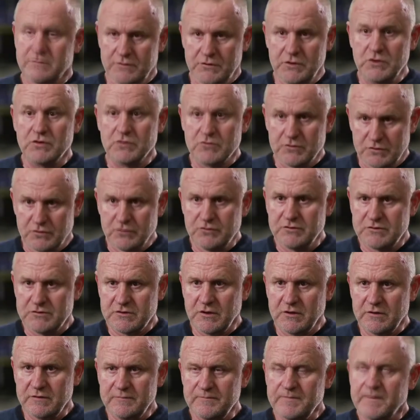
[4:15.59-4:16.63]
new
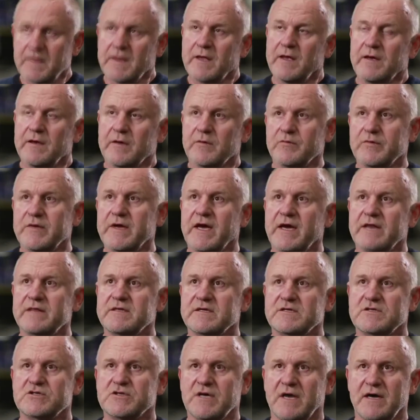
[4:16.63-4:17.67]
Tucson, we had
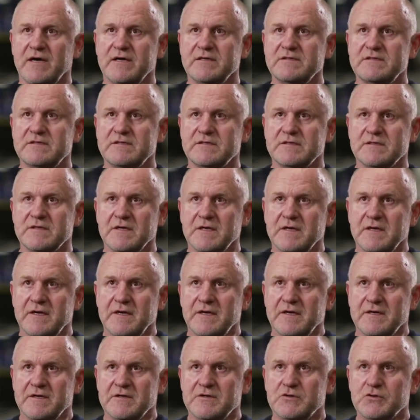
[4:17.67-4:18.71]
the chance
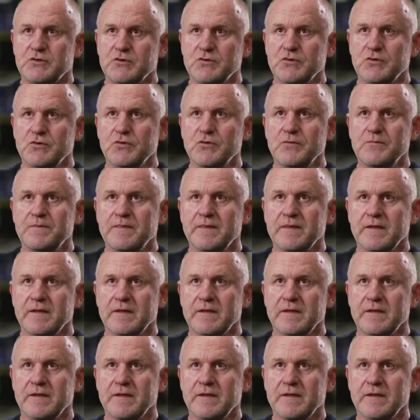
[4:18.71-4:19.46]
to